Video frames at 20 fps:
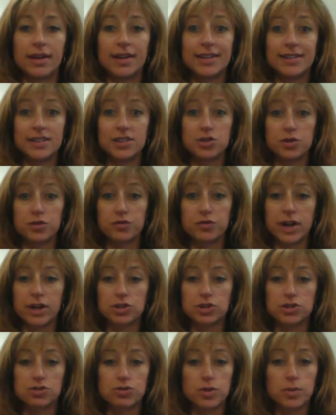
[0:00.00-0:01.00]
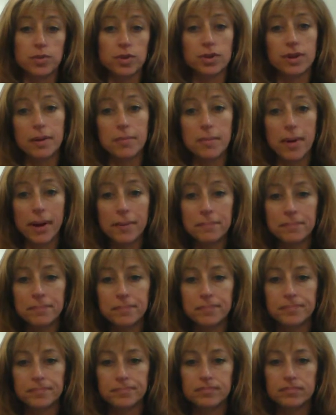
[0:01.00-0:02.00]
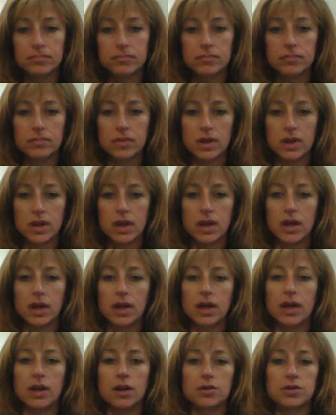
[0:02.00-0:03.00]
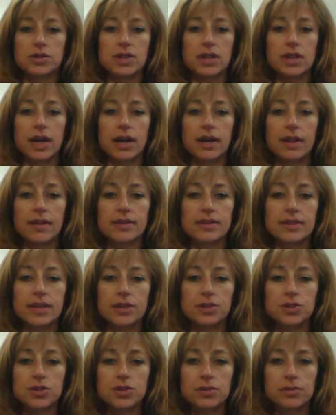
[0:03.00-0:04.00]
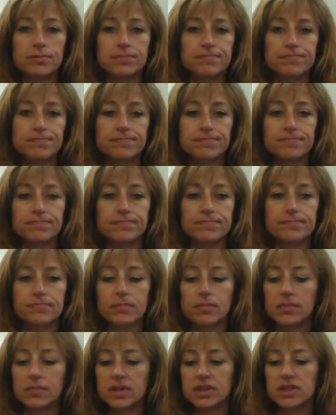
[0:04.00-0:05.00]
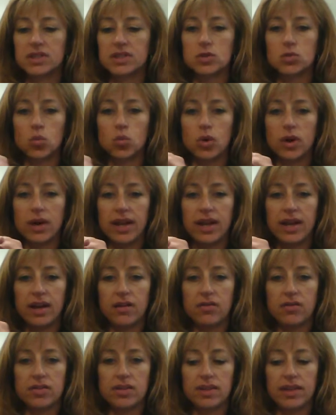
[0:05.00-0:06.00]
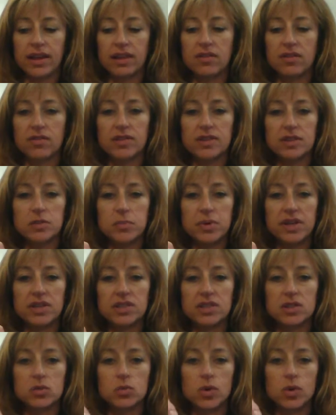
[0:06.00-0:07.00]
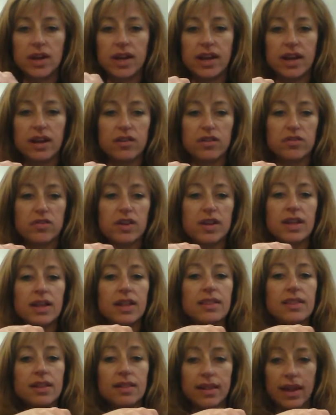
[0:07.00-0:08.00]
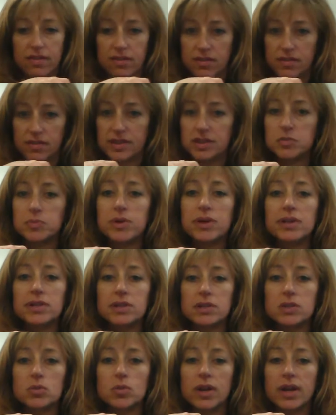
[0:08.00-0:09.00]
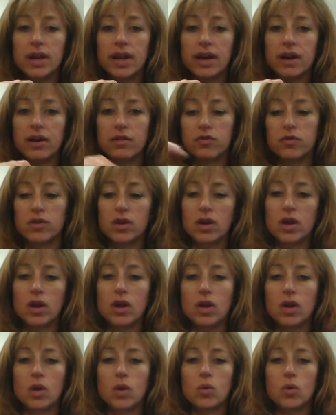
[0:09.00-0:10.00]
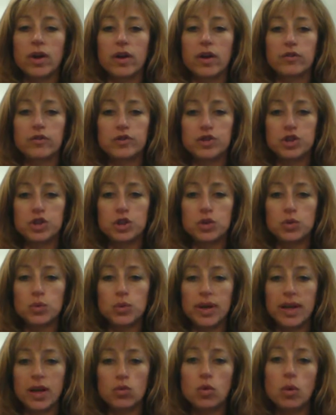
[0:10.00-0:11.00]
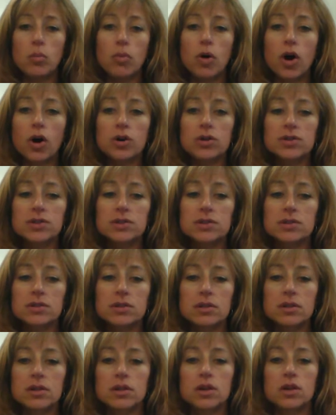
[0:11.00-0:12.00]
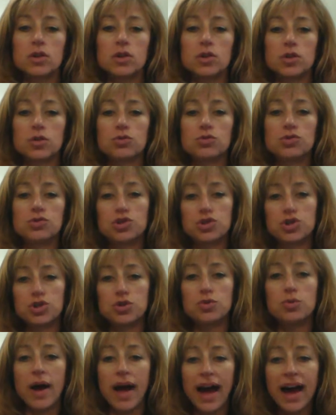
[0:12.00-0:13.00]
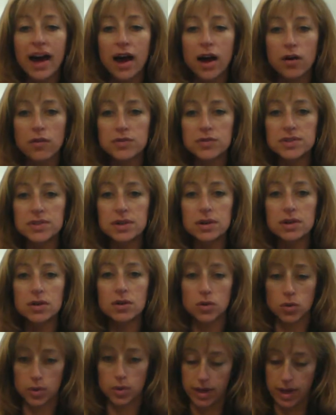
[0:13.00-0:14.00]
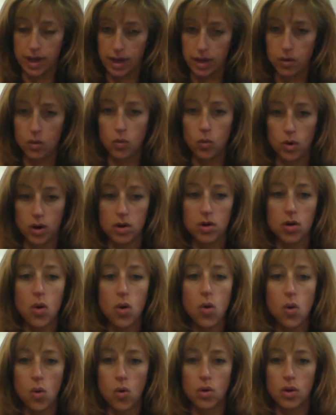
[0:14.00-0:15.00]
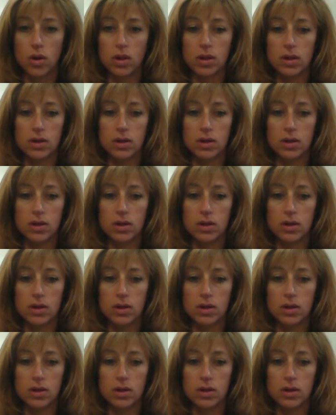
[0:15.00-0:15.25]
Does your fraction strip look like mine? Here's the line in the center. This is 1/2. The length of this piece is 1/2. The length of this piece is 1/2. We have 2 equal parts. Those 2 halves create one whole.